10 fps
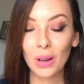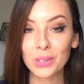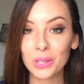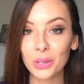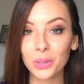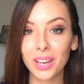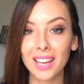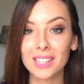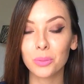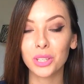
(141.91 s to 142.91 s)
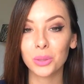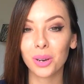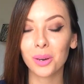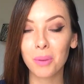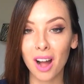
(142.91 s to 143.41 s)
Also, you guys, when you
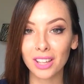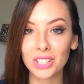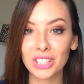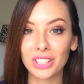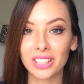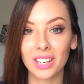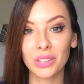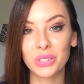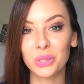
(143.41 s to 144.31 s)
are polishing your nails,